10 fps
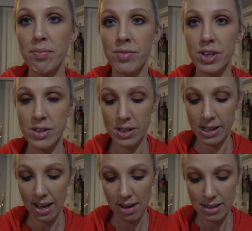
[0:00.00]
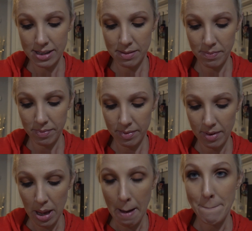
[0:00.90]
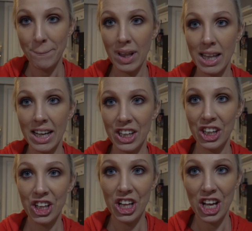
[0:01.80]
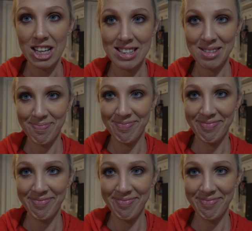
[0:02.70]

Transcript: Feels nice, like a gloss.